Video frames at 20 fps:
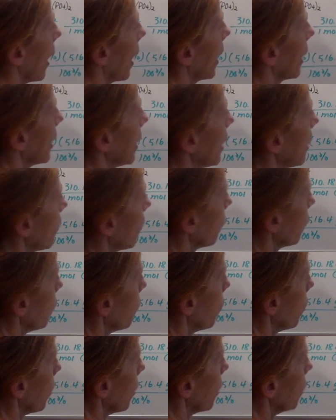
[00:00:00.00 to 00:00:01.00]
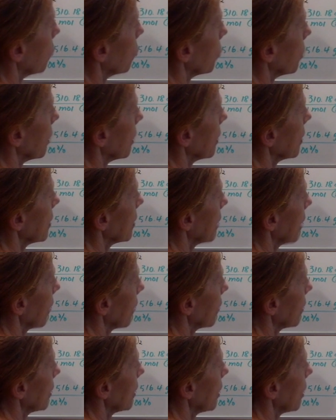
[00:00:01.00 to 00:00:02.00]
I get
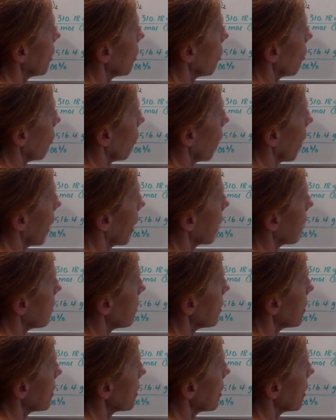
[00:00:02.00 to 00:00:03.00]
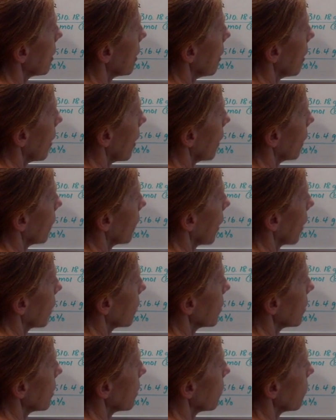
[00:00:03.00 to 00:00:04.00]
470 grams of
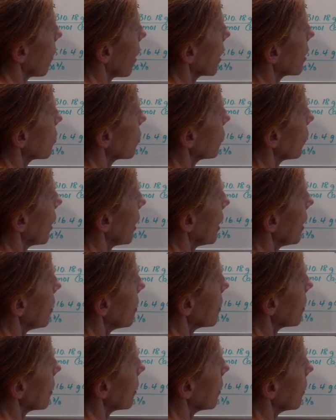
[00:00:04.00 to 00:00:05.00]
calcium phosphate.